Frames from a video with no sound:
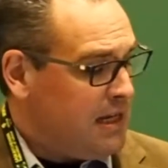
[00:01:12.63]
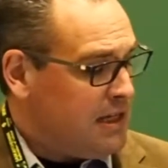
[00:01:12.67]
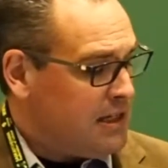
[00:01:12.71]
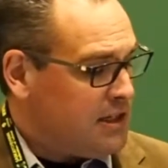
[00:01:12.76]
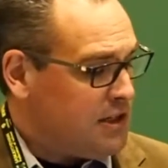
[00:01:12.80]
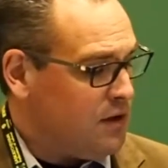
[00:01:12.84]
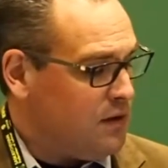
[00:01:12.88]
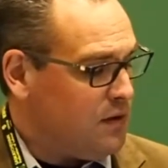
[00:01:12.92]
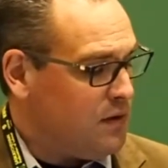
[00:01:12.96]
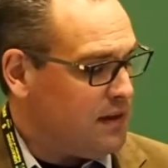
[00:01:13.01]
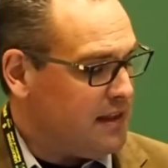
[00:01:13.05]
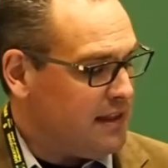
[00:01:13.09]

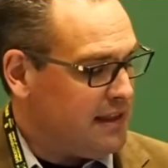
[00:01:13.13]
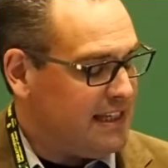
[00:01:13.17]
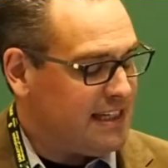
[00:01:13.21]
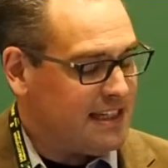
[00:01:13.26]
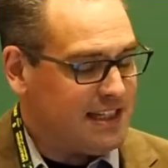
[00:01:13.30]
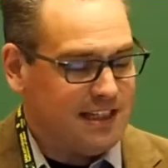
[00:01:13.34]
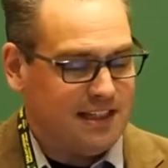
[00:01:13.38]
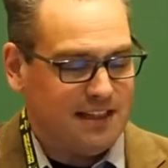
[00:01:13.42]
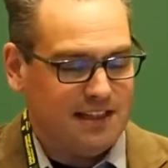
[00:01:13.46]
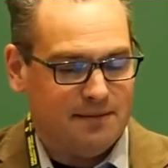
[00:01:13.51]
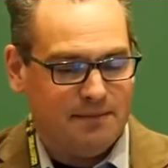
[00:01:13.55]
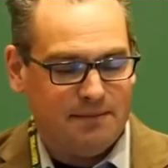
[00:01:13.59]
So
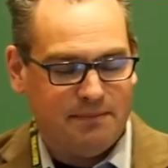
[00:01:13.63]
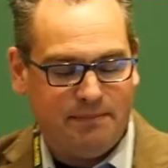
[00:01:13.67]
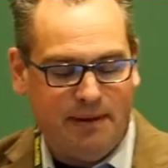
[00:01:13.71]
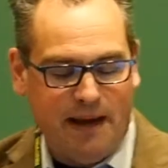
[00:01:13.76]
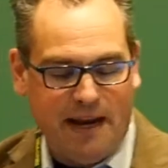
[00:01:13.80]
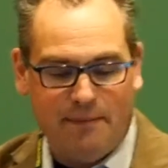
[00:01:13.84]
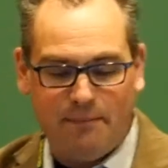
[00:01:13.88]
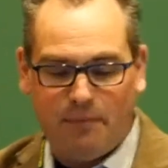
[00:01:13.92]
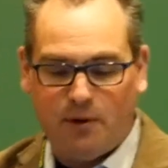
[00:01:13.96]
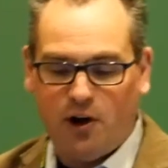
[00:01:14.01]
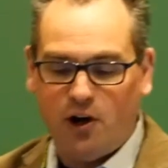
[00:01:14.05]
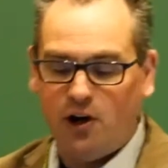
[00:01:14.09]
this
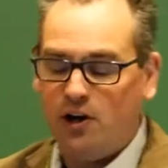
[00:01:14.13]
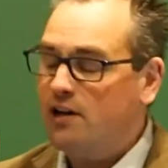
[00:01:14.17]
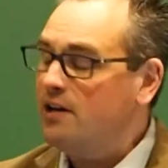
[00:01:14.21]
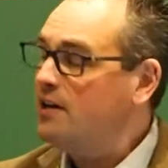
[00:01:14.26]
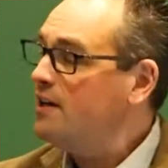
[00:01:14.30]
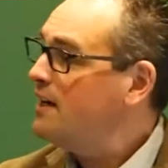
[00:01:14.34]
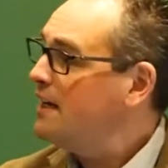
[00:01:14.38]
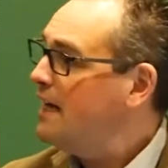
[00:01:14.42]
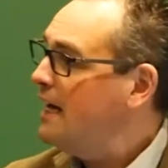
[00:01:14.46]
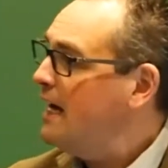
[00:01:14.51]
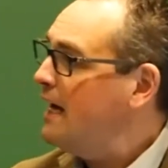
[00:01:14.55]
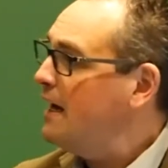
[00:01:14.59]
paper
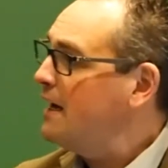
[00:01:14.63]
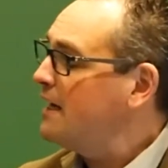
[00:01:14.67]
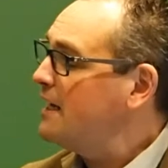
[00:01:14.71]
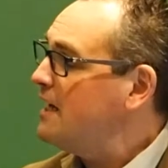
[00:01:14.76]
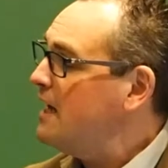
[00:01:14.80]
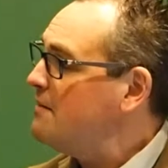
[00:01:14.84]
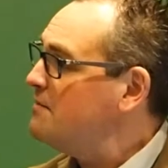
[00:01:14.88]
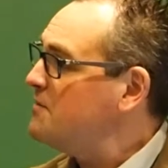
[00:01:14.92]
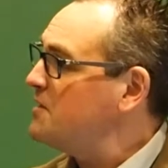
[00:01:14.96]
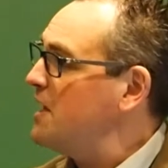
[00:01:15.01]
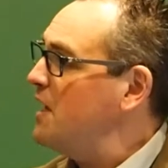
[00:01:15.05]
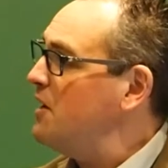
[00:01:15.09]

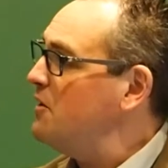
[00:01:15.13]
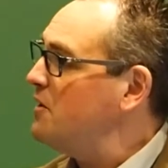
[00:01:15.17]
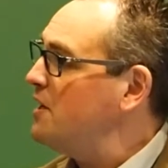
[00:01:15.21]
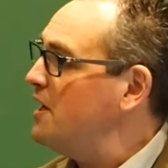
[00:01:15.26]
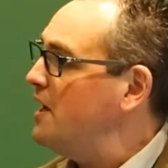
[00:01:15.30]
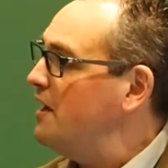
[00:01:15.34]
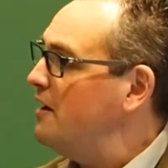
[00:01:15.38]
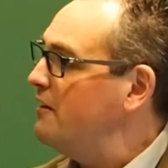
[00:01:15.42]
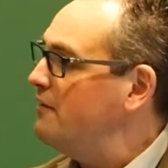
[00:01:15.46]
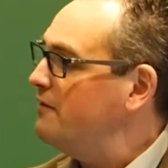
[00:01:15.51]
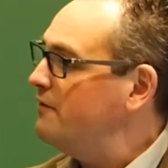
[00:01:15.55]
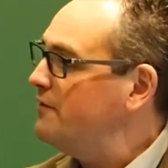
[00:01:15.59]
comes out
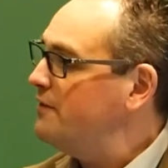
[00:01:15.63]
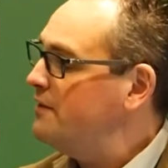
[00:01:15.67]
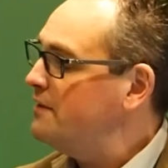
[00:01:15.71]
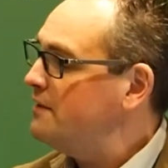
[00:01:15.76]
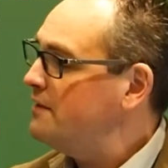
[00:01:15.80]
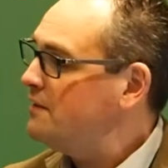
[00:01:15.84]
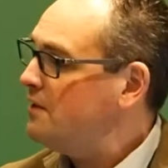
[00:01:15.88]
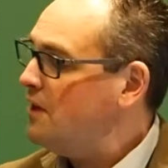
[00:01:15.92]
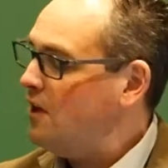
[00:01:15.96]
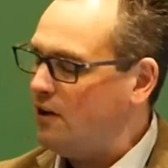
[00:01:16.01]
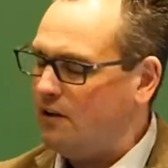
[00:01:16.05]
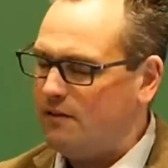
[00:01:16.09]
of
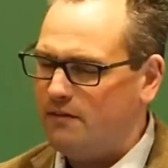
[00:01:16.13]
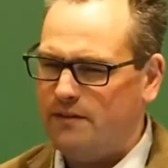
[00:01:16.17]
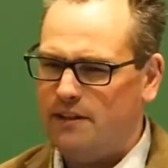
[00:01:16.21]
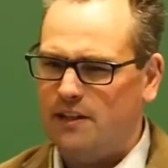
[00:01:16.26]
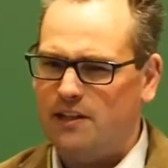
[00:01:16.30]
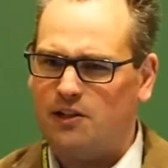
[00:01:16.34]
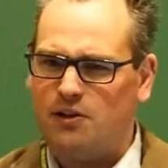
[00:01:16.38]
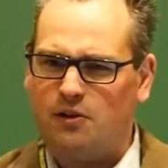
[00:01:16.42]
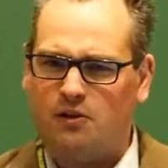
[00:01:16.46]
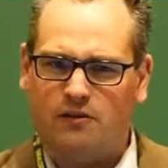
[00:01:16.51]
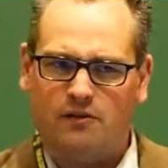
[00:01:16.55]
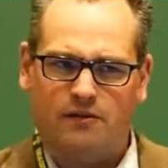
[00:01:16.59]
all of
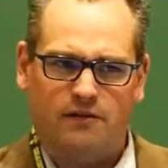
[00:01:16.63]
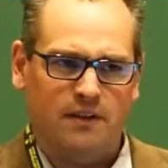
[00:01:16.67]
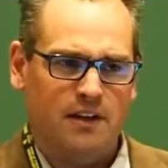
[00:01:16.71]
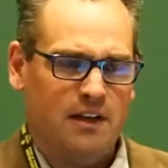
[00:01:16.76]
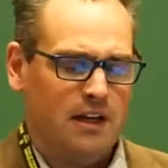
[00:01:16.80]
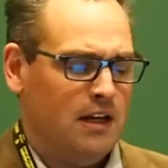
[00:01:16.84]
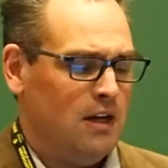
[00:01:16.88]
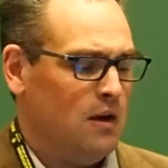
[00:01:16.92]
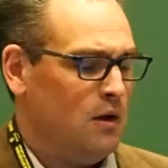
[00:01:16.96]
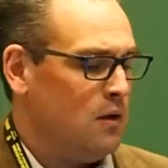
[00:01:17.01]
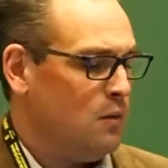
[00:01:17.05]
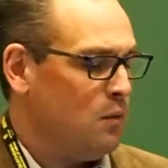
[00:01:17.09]
the sort of
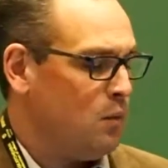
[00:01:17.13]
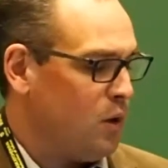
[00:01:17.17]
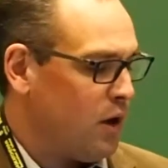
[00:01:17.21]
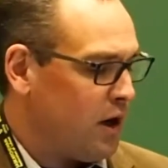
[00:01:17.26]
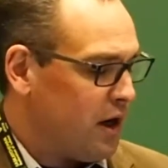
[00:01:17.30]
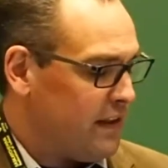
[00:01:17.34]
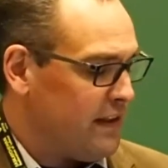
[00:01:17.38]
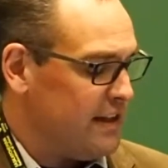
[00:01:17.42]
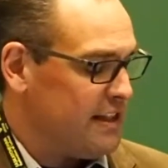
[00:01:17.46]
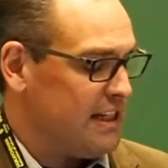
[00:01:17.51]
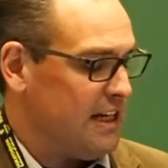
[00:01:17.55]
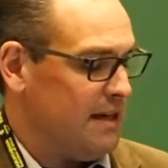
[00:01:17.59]

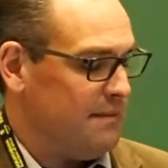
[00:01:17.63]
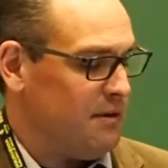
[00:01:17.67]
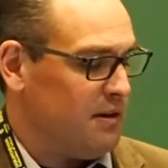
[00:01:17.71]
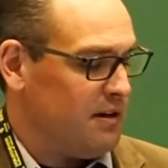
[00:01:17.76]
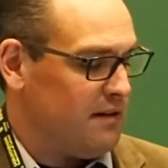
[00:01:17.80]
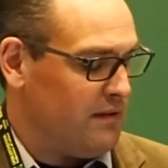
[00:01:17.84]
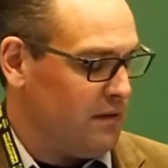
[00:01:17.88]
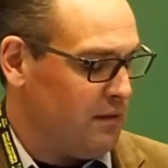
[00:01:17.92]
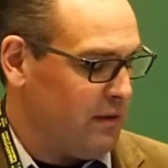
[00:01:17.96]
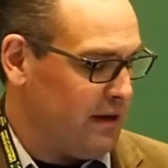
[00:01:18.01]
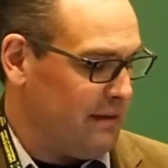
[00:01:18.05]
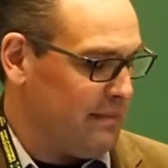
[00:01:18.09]
work that's come out
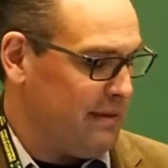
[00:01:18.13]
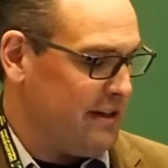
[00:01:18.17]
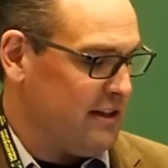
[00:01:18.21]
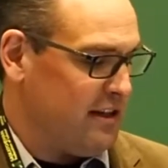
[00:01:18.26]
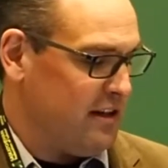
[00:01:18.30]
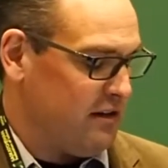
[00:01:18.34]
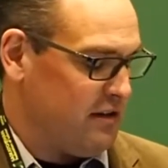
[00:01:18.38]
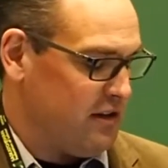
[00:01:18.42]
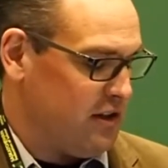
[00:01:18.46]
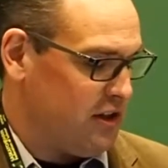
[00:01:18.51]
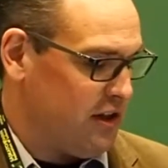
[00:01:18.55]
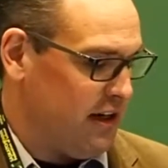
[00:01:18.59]
of the Winnipeg
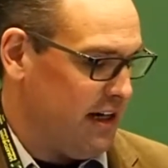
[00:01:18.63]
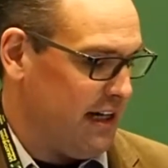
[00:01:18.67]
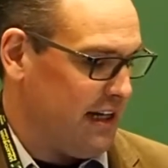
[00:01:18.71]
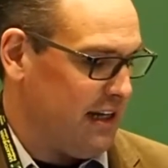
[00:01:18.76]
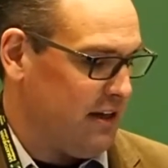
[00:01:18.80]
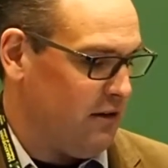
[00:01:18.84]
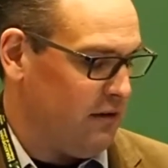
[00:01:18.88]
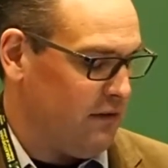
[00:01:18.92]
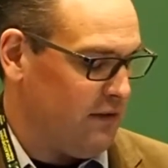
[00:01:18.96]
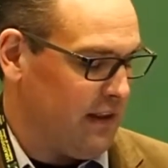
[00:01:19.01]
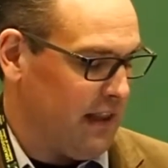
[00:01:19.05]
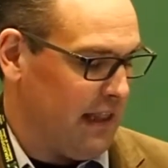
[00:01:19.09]
General
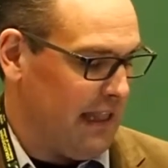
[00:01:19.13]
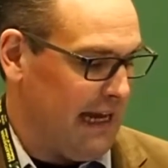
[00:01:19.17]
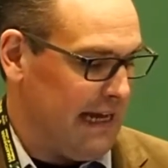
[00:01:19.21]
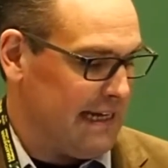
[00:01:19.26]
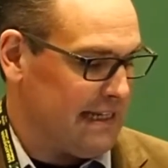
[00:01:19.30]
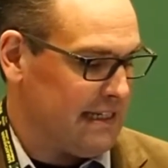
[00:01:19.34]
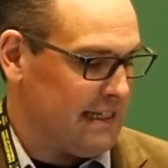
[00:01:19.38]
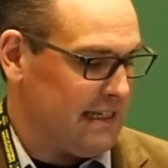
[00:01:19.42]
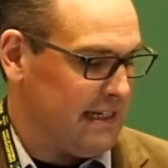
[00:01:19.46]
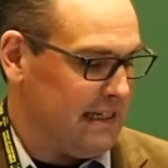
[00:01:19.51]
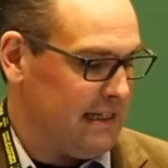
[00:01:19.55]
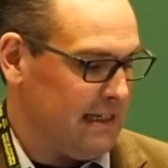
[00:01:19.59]
Strike over the
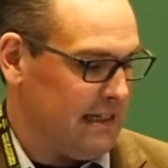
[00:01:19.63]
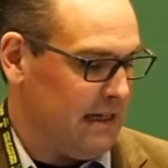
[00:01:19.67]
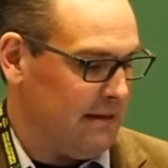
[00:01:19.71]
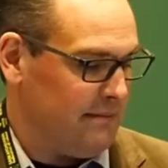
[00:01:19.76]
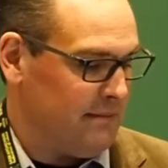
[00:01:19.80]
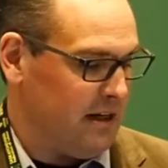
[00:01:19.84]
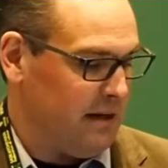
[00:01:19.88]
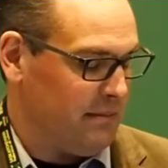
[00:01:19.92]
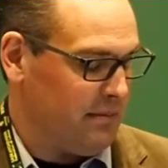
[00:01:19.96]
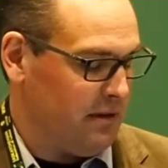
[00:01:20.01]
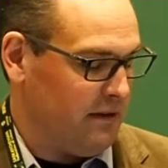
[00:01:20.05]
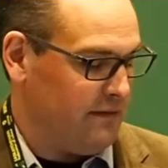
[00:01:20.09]
last
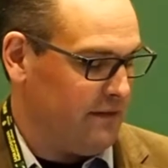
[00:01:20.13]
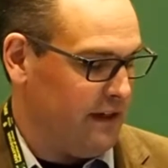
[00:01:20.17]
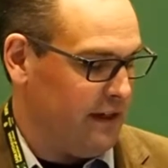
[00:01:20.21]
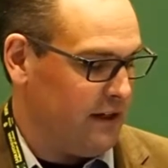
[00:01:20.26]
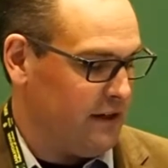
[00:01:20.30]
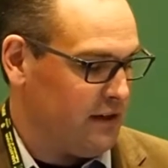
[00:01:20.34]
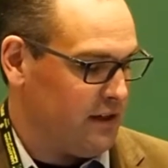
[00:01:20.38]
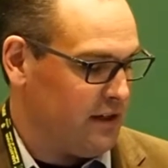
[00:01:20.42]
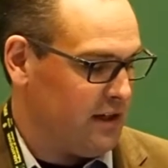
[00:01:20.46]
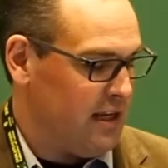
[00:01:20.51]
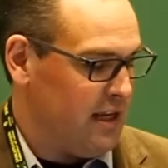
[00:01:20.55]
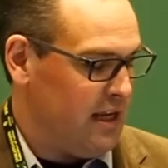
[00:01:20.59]
couple of
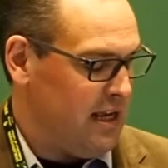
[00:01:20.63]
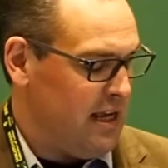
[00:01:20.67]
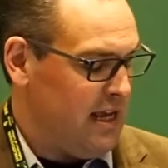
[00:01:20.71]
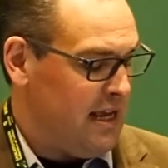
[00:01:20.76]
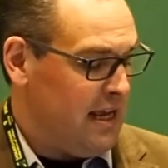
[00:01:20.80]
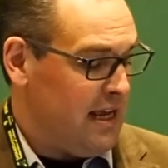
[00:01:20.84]
years.